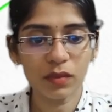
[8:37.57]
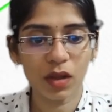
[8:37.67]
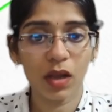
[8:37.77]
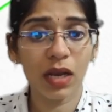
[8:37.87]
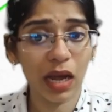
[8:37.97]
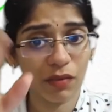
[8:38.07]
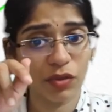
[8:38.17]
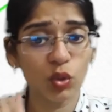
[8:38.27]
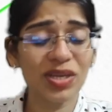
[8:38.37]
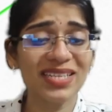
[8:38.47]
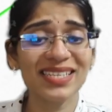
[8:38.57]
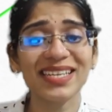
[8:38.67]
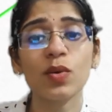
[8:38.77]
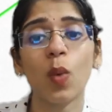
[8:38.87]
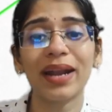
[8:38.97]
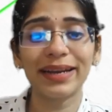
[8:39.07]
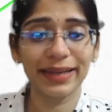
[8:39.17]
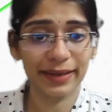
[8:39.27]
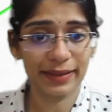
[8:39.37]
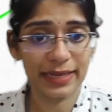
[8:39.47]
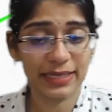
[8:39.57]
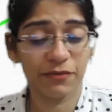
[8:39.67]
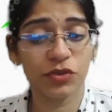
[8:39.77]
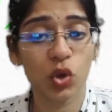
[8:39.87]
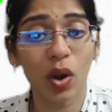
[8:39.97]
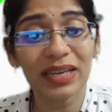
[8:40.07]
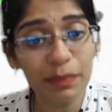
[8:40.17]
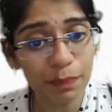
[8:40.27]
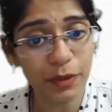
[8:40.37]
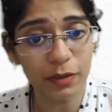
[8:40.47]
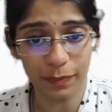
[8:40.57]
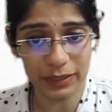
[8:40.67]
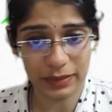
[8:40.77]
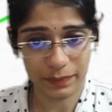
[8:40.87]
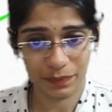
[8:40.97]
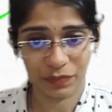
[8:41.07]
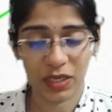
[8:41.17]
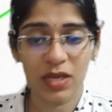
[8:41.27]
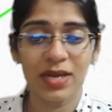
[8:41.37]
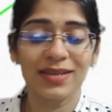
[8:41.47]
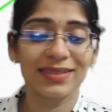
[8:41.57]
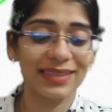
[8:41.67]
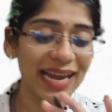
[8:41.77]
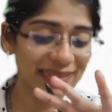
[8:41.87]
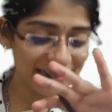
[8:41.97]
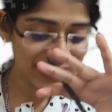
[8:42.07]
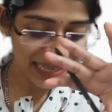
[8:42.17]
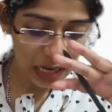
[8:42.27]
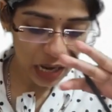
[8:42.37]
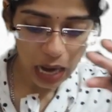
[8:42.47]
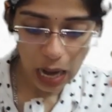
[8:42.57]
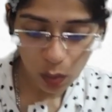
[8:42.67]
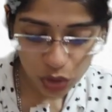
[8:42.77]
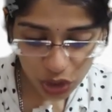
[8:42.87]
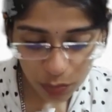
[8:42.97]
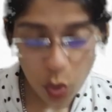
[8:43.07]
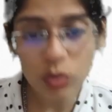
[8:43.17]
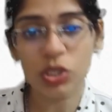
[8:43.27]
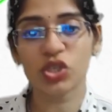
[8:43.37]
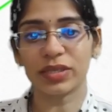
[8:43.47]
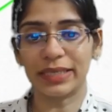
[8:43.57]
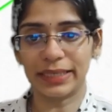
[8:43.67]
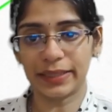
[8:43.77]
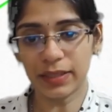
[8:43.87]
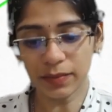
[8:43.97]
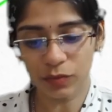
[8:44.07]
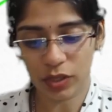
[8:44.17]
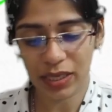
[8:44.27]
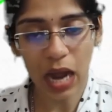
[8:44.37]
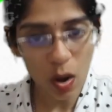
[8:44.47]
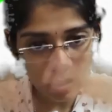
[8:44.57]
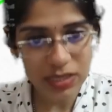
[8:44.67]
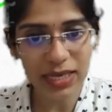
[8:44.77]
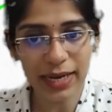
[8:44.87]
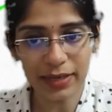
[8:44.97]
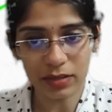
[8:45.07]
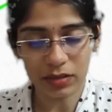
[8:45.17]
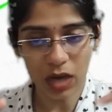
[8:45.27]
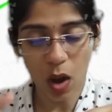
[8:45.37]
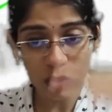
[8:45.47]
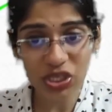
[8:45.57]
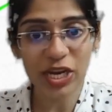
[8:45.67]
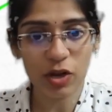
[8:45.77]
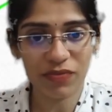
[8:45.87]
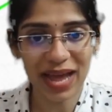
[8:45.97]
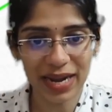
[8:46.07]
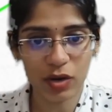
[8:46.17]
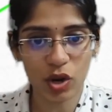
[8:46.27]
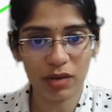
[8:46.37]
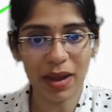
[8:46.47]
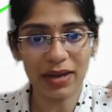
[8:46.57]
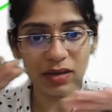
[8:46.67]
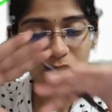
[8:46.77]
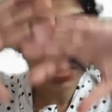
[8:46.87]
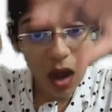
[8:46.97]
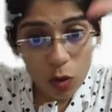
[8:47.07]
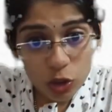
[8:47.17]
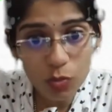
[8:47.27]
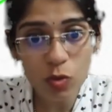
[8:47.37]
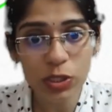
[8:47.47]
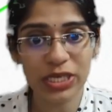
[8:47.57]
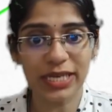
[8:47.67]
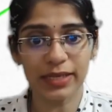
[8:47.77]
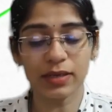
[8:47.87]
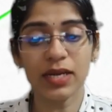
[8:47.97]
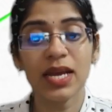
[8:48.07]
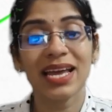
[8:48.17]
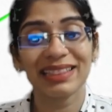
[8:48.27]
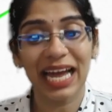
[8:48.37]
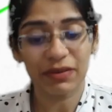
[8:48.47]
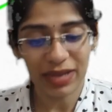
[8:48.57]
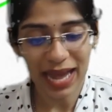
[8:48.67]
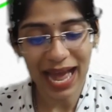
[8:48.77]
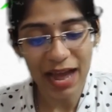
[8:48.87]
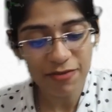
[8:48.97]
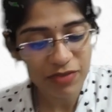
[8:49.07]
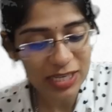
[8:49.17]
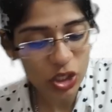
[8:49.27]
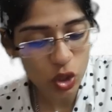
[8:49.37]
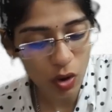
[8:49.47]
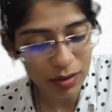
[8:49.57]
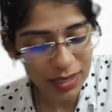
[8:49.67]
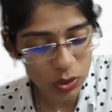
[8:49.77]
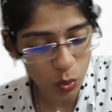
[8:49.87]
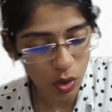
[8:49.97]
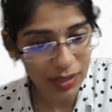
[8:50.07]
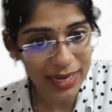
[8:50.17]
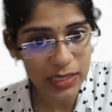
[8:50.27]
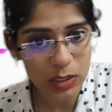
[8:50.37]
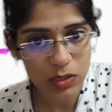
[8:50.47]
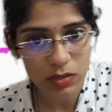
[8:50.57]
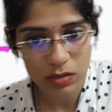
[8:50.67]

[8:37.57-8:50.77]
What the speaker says: Now you can see one layer that I have drawn in purple. See, that is the outermost layer. Okay, outside of arachnoid matter, the outermost layer that we have is called as what, guys?